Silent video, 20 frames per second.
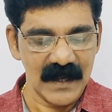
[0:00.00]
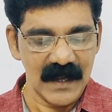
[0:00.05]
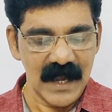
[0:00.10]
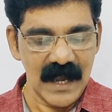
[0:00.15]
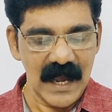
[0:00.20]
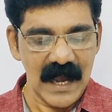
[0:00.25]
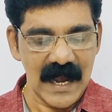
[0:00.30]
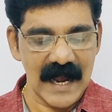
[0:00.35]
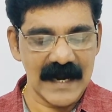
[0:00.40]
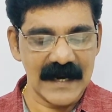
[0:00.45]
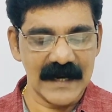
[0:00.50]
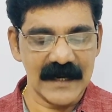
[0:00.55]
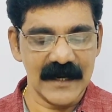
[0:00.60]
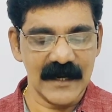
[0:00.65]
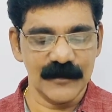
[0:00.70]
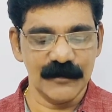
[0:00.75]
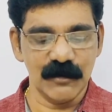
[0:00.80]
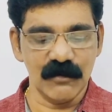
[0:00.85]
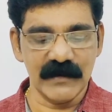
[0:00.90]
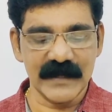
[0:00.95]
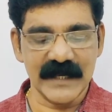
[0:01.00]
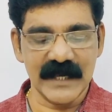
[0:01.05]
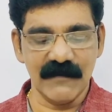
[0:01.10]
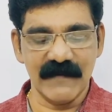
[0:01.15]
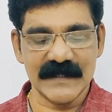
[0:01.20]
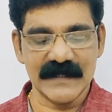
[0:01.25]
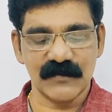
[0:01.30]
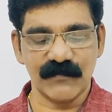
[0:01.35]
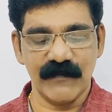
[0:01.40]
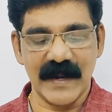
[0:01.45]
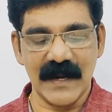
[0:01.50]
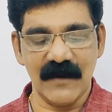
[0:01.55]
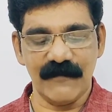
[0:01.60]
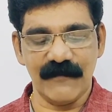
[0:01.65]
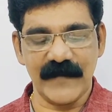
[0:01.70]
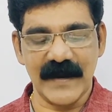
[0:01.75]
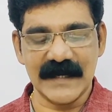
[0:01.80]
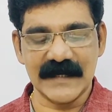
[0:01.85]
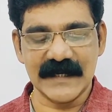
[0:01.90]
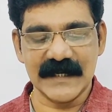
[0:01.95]
And though he was well,
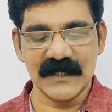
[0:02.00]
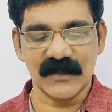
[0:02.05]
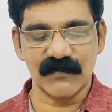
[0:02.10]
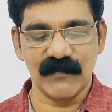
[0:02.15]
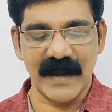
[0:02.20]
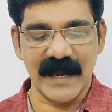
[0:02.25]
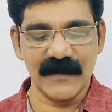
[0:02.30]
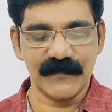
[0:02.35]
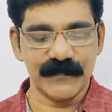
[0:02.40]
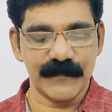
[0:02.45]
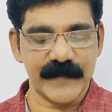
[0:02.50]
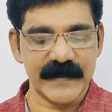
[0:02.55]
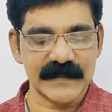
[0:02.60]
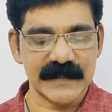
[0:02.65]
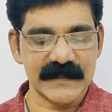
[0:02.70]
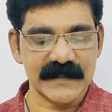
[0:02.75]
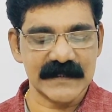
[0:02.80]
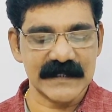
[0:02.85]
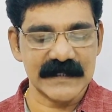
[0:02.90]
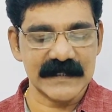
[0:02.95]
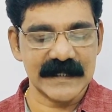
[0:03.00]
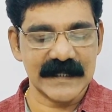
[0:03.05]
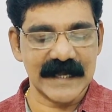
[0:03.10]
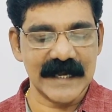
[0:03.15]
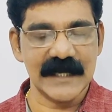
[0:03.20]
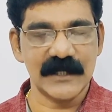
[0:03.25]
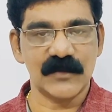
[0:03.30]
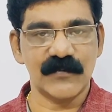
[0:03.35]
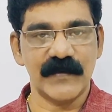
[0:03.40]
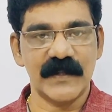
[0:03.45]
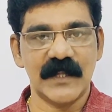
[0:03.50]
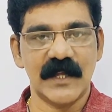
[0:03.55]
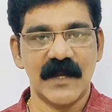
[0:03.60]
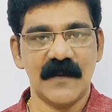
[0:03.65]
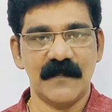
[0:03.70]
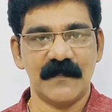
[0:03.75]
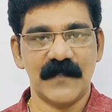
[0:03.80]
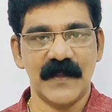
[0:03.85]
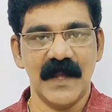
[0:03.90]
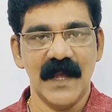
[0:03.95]
felt his wife's presence in the cage with
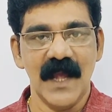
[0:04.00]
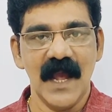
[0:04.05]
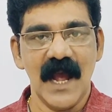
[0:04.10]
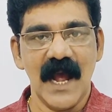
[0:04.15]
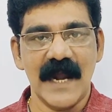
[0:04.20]
him,